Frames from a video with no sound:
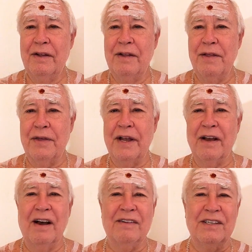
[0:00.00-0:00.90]
They think,
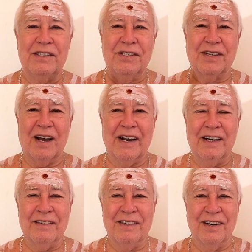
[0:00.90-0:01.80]
oh, this is kind
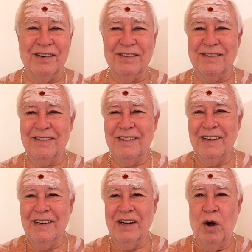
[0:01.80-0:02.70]
of, you know,
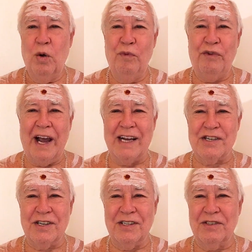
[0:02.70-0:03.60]

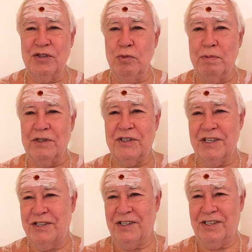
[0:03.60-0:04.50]
old-fashioned,
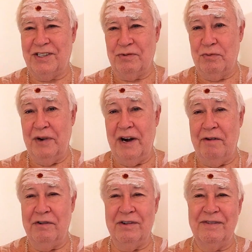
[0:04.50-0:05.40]
superstitious, or
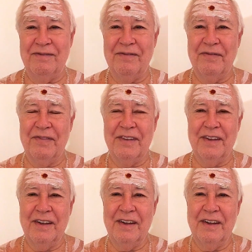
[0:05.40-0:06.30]
whatever.
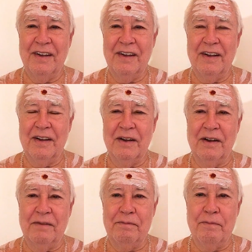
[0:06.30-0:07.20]

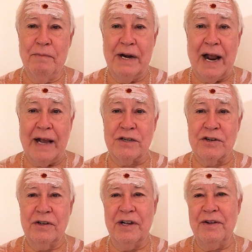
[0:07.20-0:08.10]
Uh, but
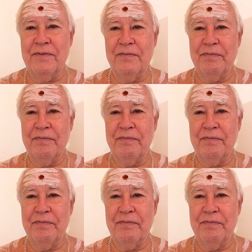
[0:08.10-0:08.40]
actually,